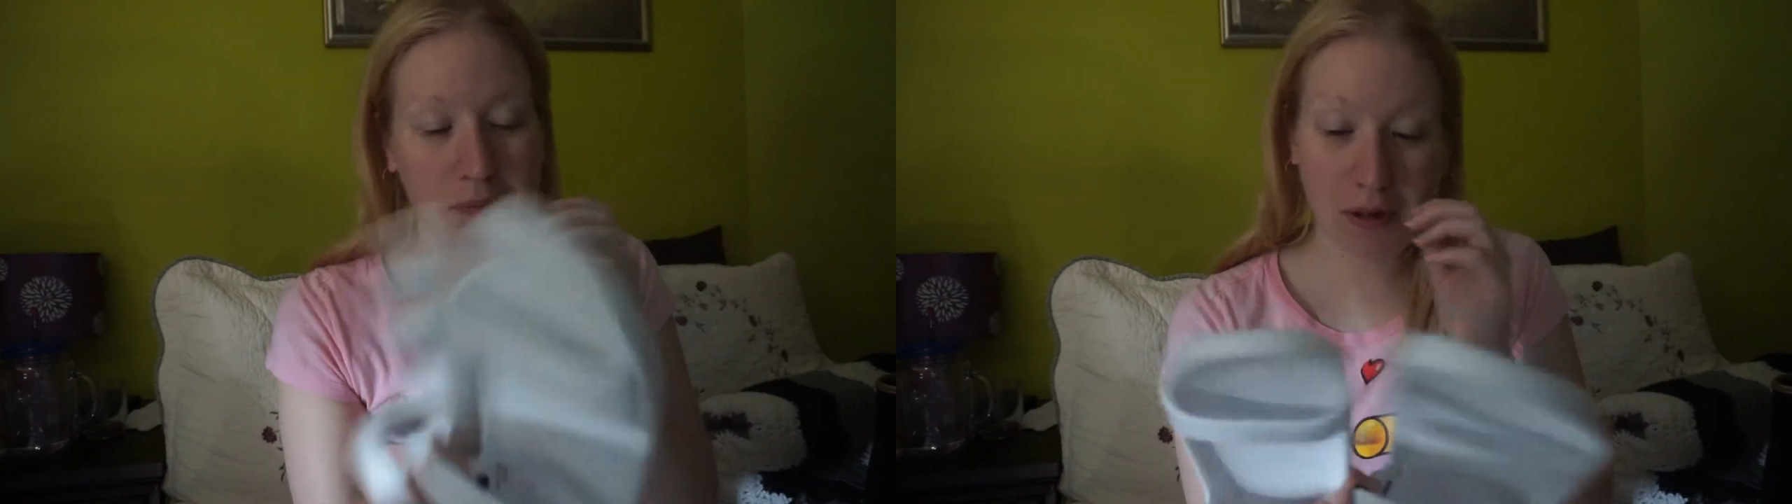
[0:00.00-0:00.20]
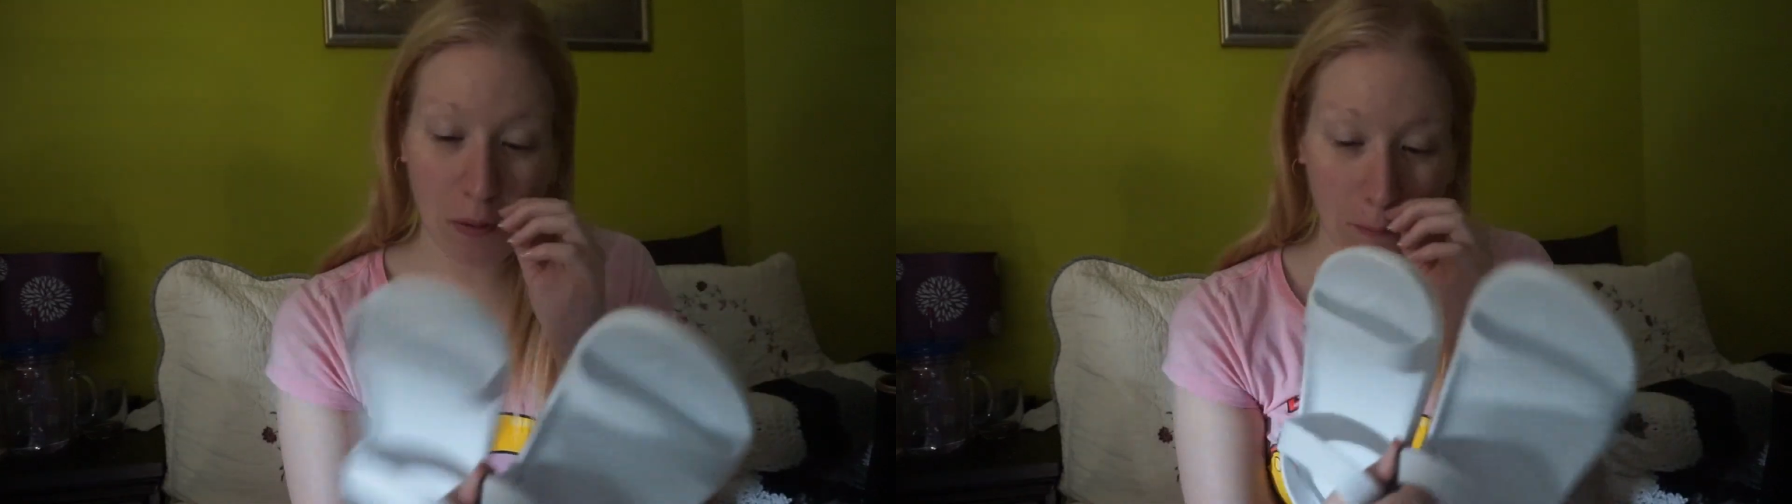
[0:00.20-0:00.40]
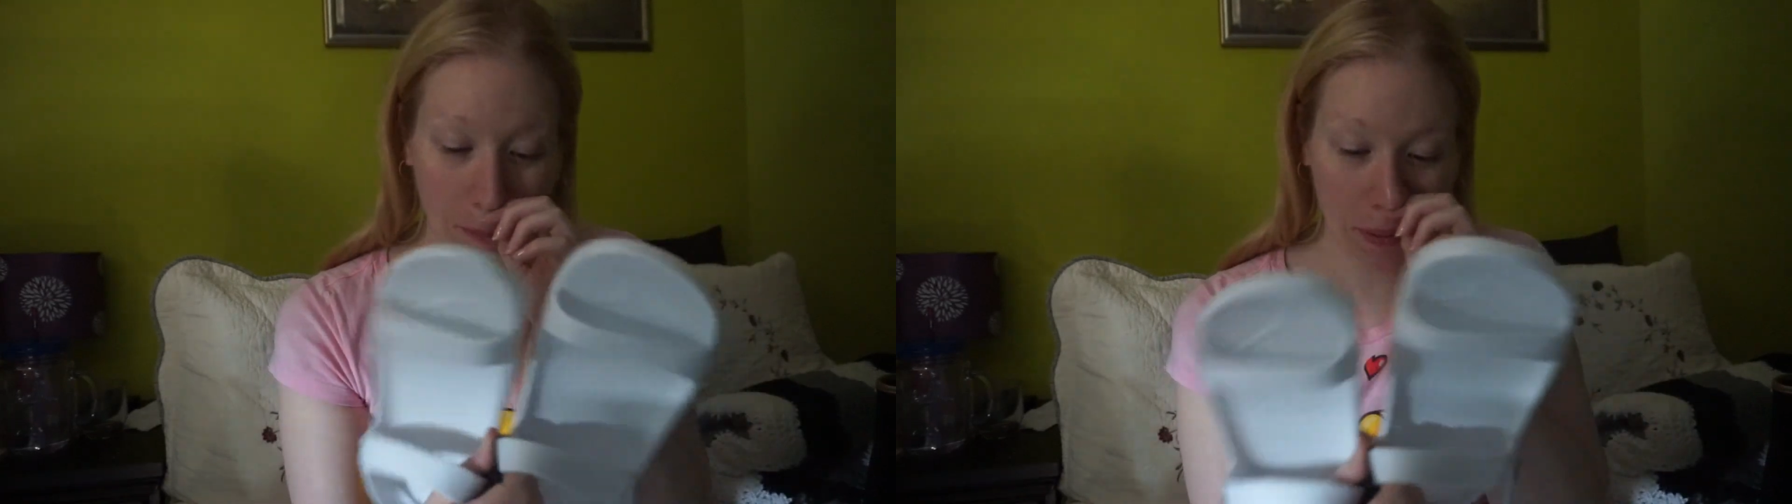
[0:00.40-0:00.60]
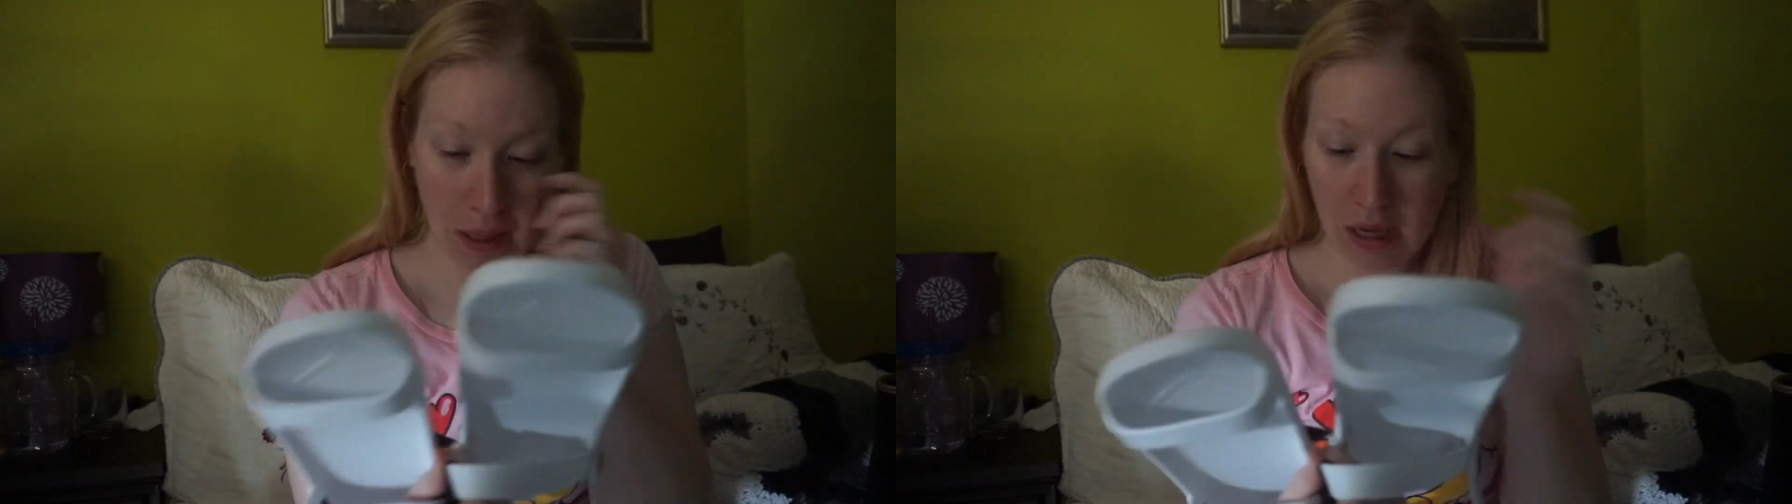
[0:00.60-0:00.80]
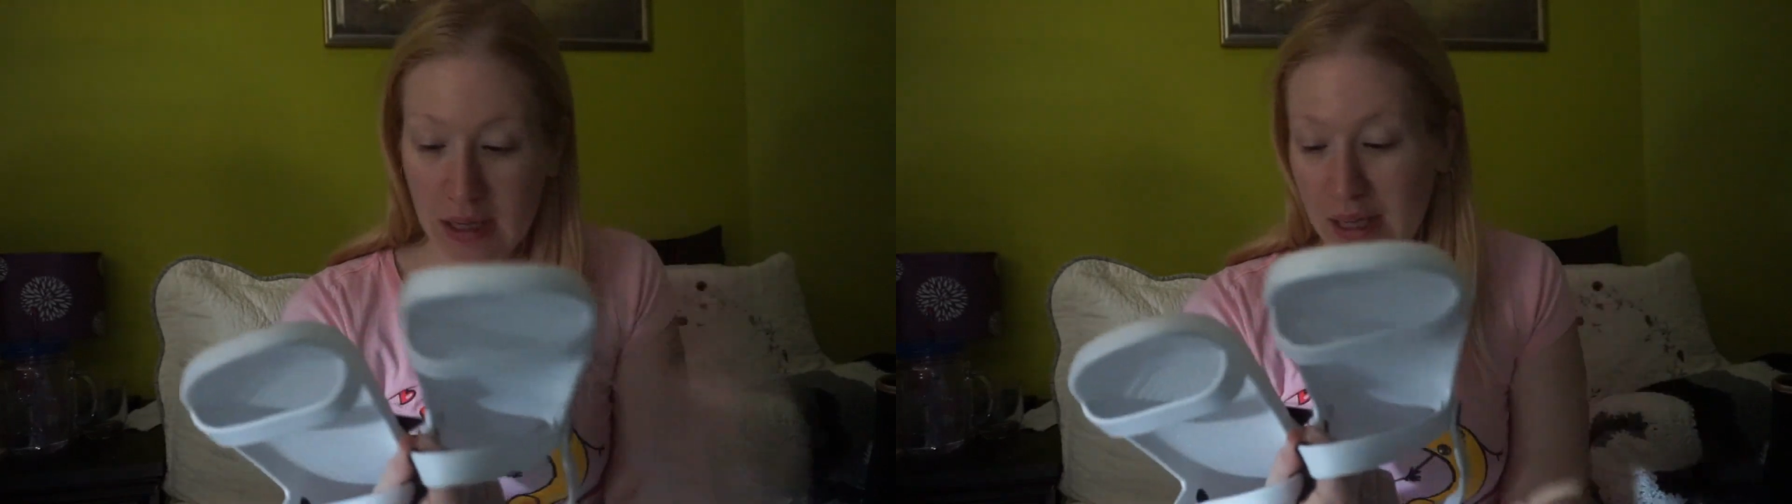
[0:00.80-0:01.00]
So
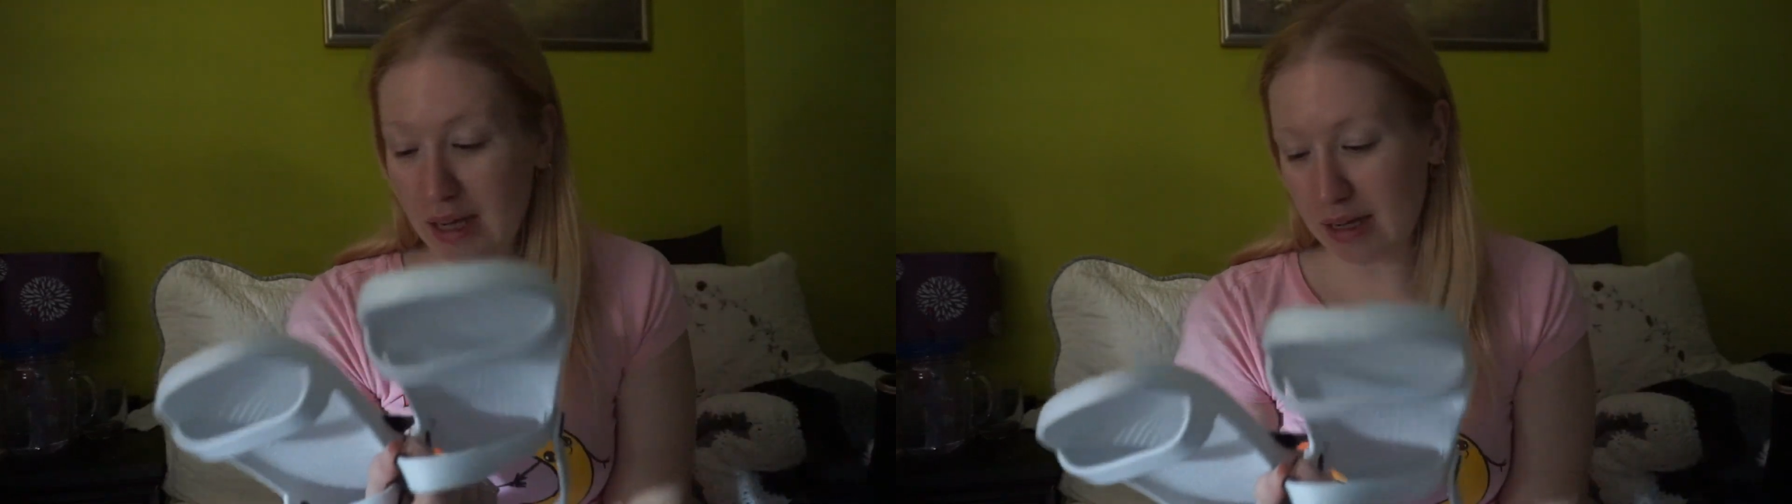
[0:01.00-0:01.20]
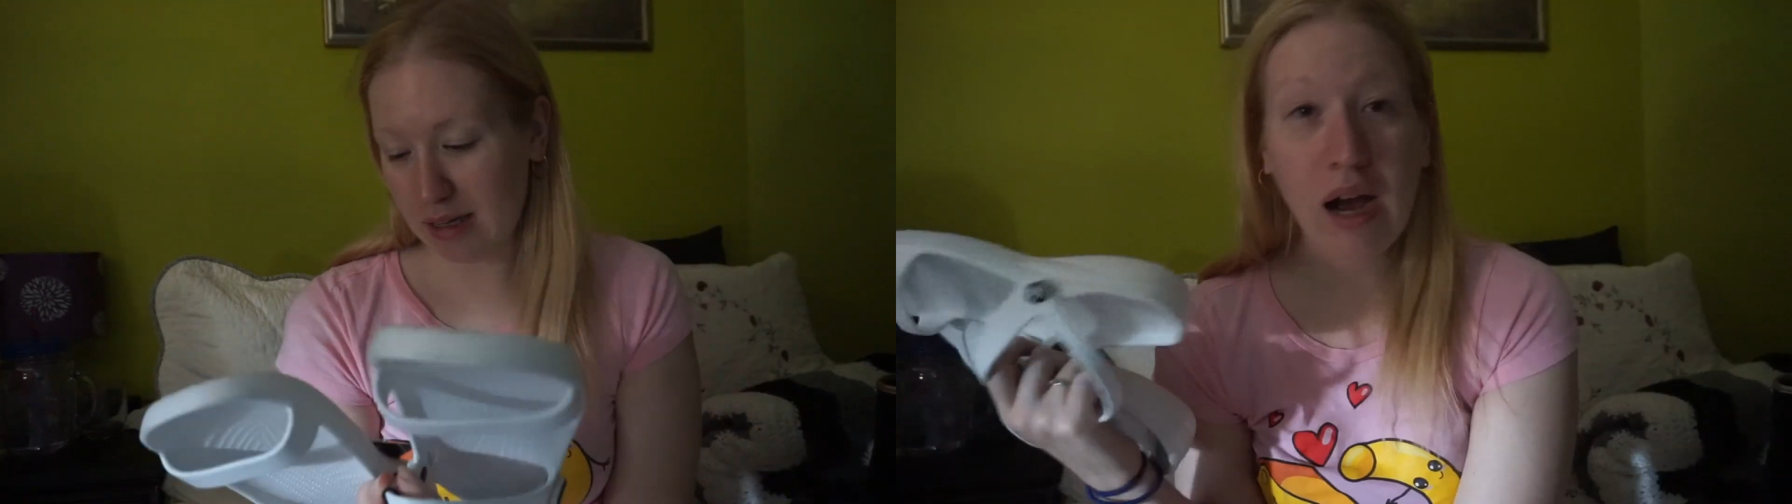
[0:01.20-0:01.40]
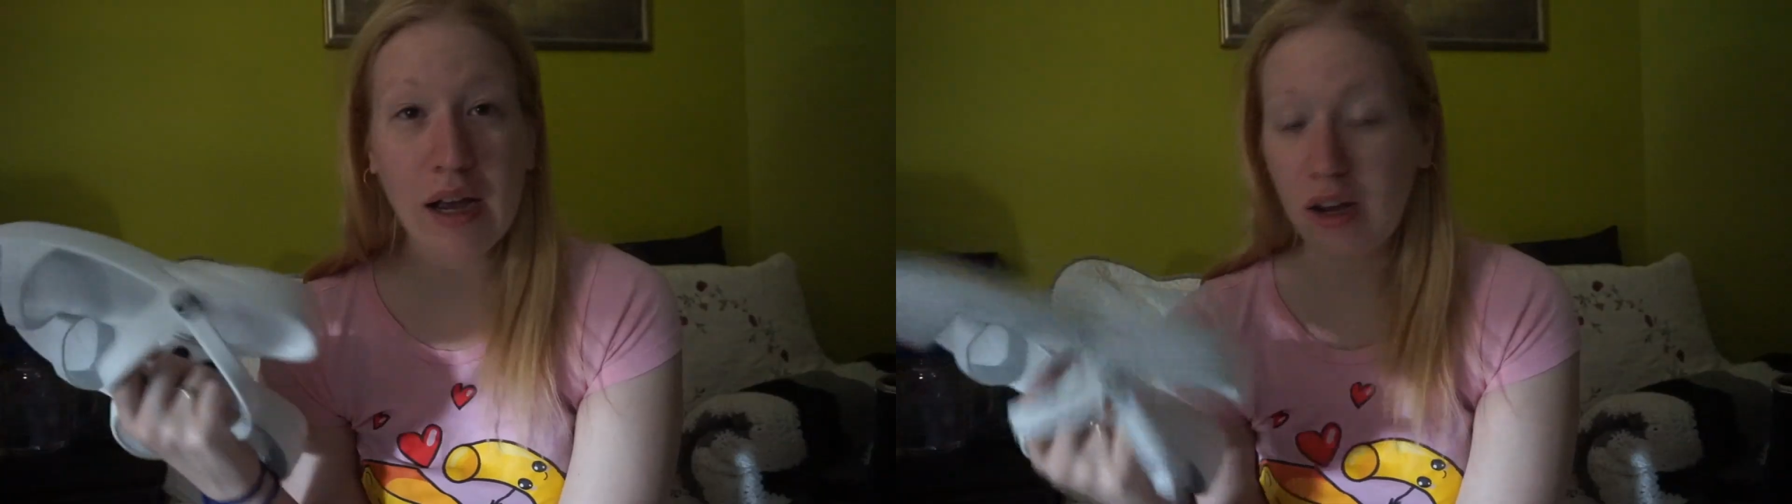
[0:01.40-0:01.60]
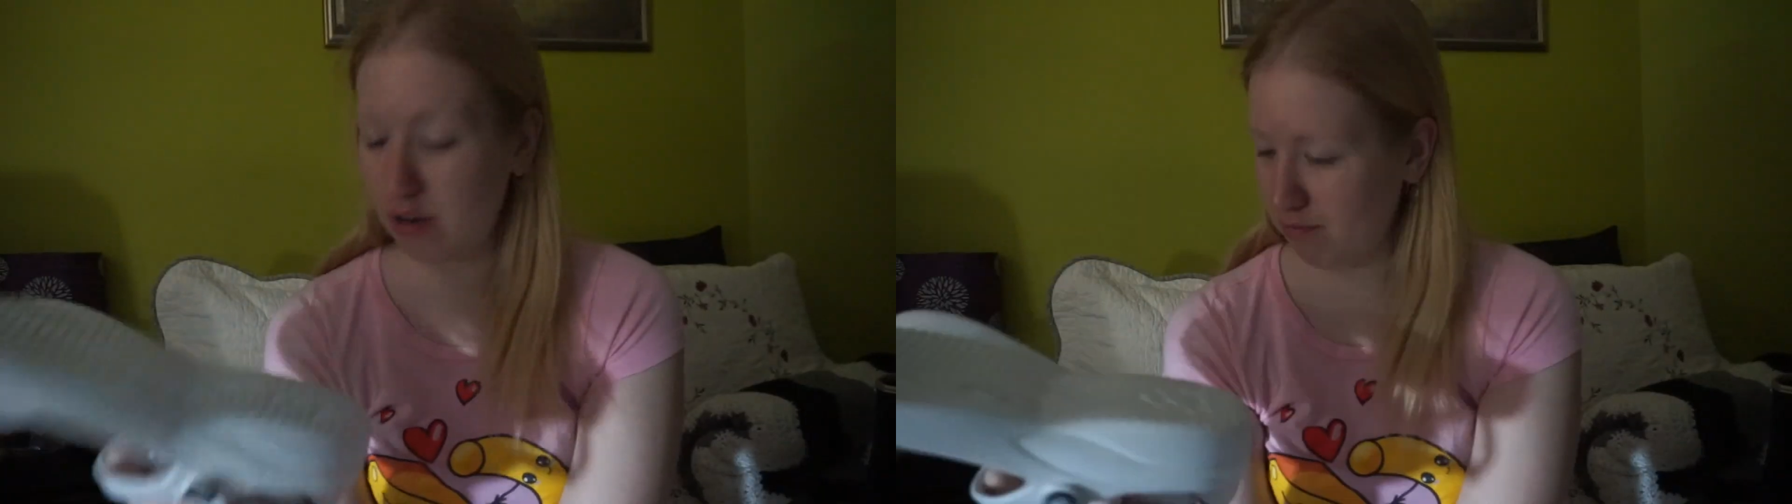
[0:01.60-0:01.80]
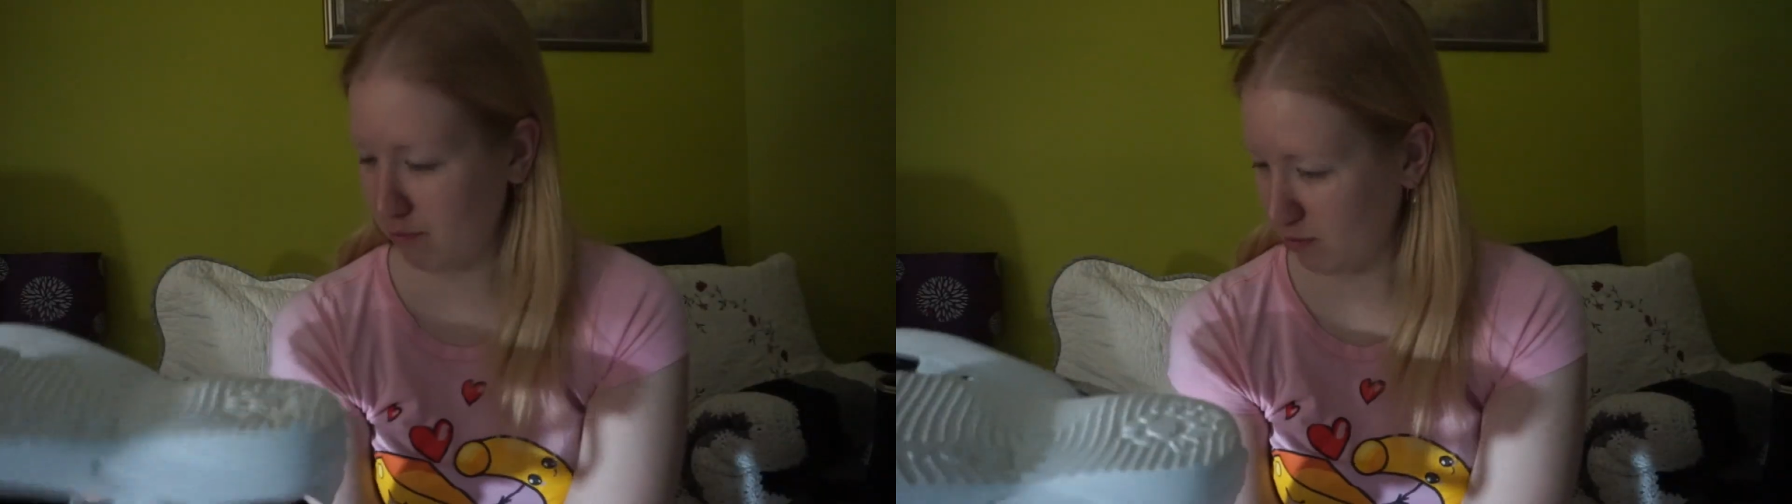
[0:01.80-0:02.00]
yeah, I, uh,